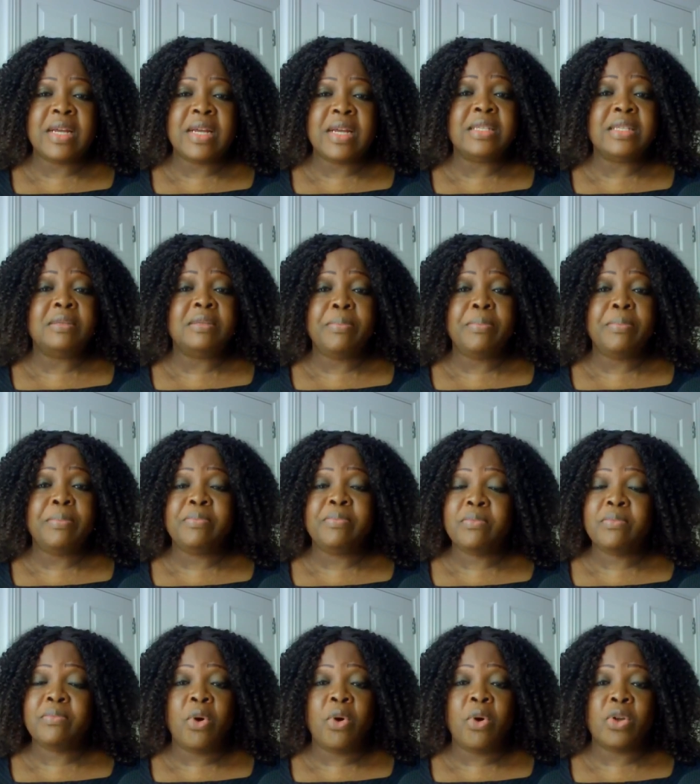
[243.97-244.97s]
That is
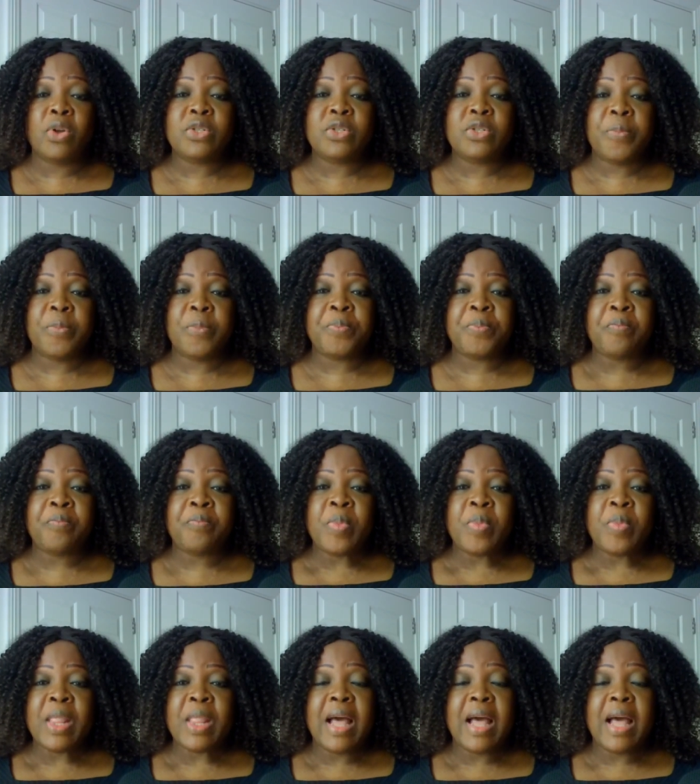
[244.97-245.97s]
awesome.
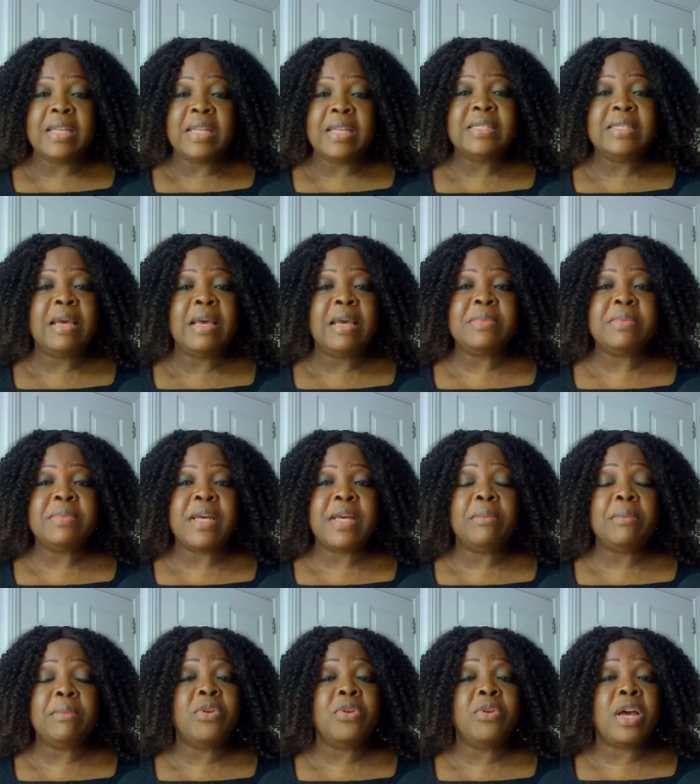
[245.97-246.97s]
At the same
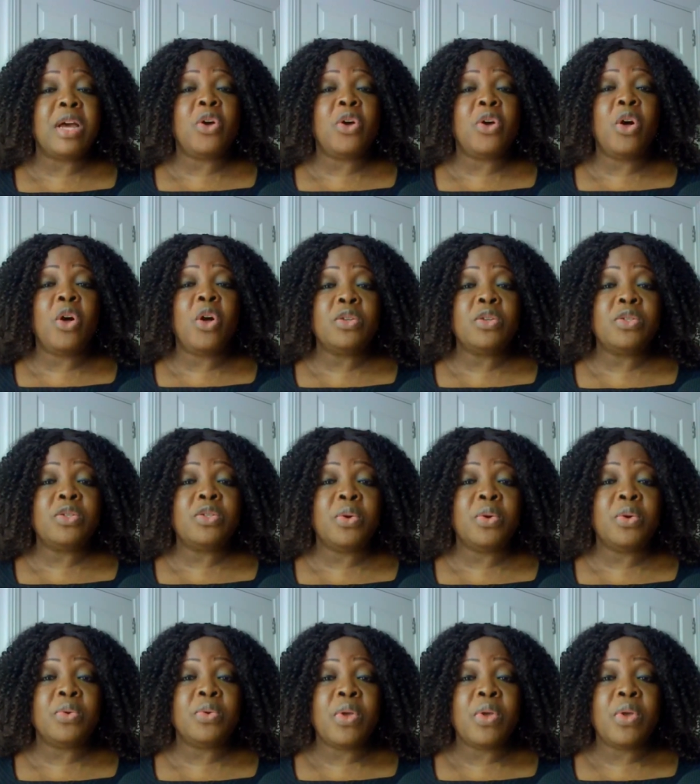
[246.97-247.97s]
time, you can
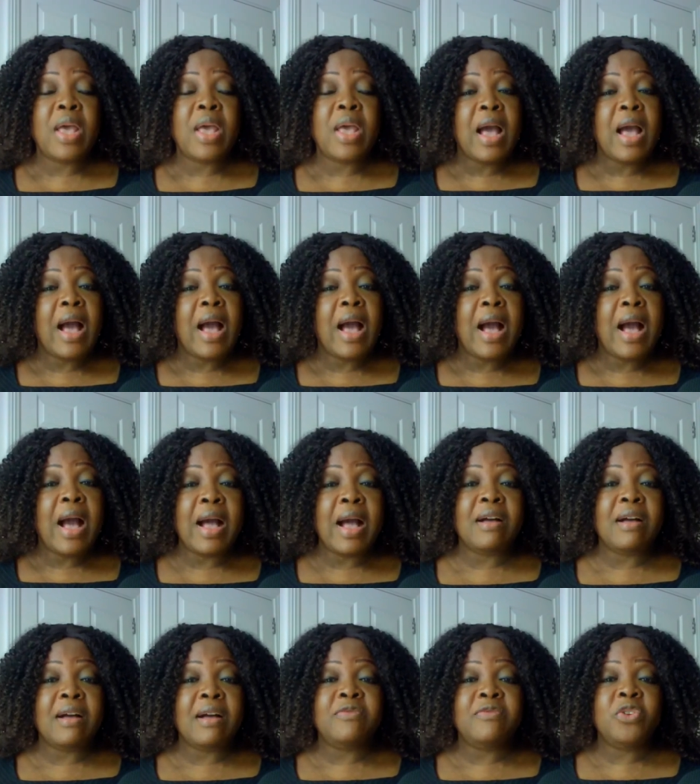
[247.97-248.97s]
also
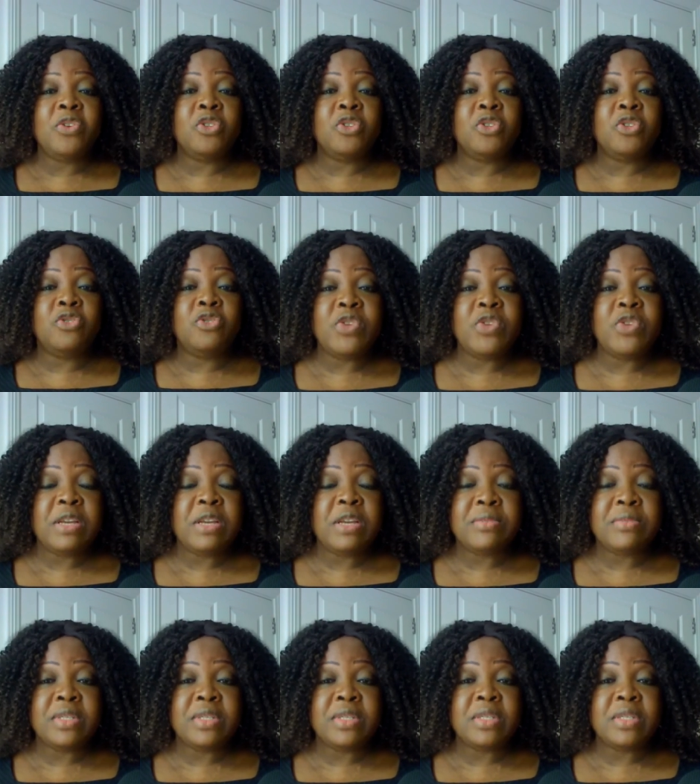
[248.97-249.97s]
have your
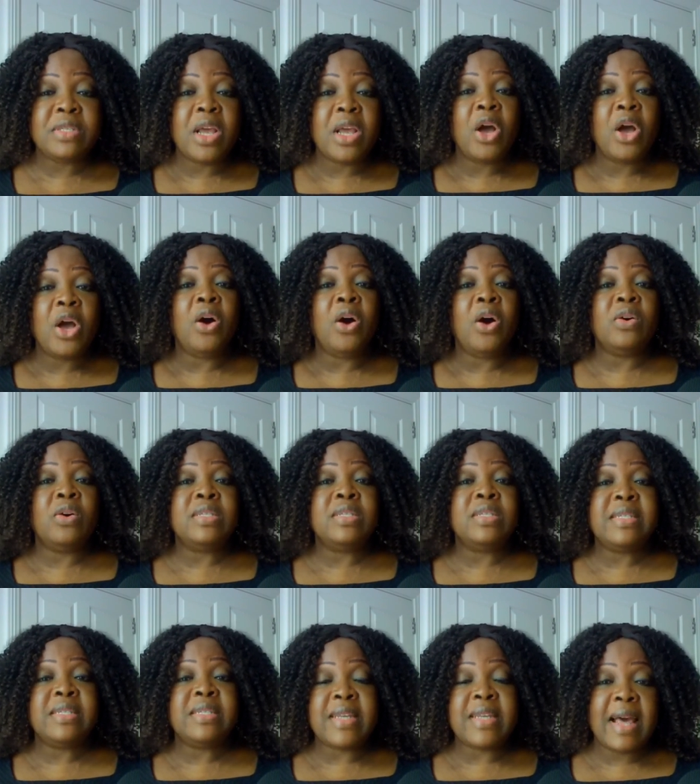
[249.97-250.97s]
dreams on
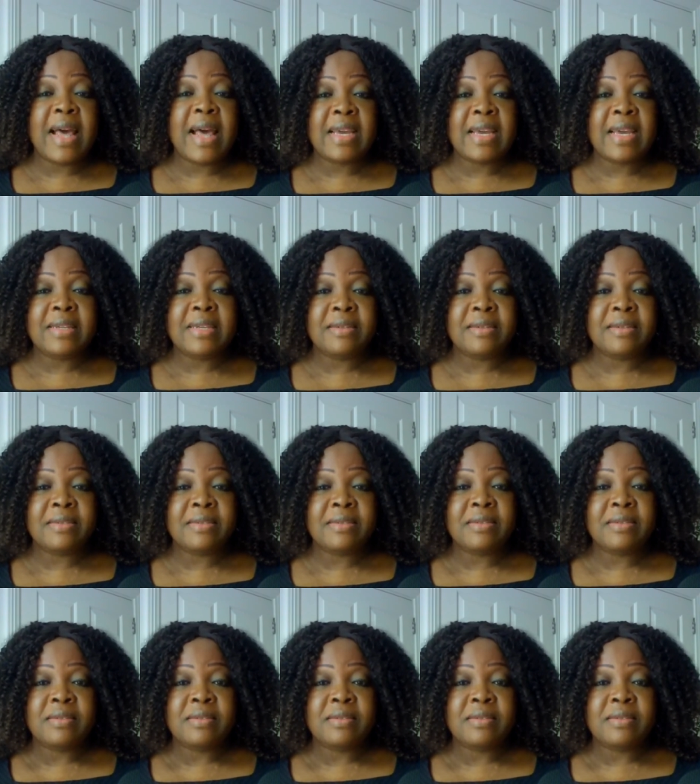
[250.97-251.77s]
the side.